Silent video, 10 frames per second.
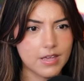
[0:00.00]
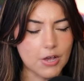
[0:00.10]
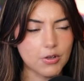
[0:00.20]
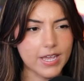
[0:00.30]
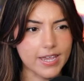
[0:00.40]

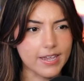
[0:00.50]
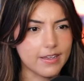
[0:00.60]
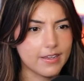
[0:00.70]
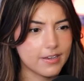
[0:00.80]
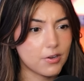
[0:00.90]

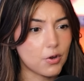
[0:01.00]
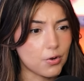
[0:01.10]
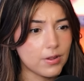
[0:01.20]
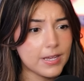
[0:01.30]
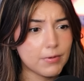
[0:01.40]
Okay,
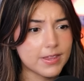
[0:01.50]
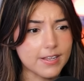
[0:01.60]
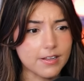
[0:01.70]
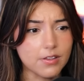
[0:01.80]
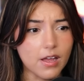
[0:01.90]
girly with
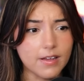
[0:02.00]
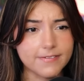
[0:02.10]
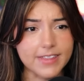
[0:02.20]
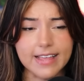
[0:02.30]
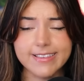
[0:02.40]
the
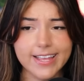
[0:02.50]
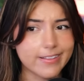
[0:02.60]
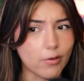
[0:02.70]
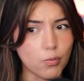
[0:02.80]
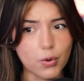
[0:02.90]
glove, that's
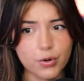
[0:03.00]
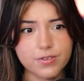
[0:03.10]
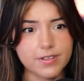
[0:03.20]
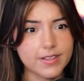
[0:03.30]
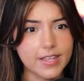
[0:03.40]
like the
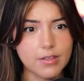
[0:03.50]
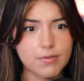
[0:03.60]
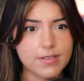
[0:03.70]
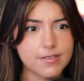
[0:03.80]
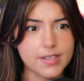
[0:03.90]
worst thing that
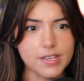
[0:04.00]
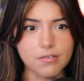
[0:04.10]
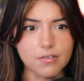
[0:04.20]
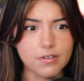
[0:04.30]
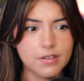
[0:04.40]
you could
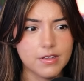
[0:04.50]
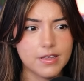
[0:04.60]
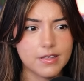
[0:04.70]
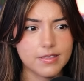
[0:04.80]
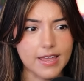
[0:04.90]
steal.
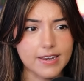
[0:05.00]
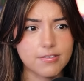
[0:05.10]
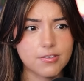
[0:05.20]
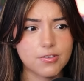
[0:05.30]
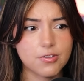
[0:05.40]
That
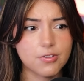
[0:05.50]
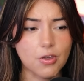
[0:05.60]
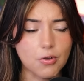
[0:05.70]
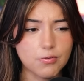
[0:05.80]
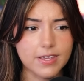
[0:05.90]
is
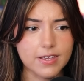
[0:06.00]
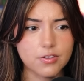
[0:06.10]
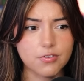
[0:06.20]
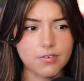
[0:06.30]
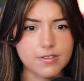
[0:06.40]
so
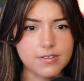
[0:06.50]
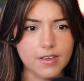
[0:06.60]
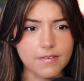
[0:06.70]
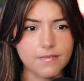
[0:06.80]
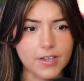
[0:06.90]
dangerous
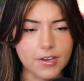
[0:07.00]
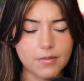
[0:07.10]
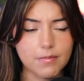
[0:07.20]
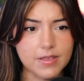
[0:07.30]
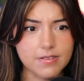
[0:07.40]
and
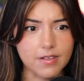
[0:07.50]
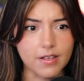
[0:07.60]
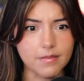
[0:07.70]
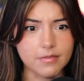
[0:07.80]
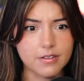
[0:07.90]
very messed up.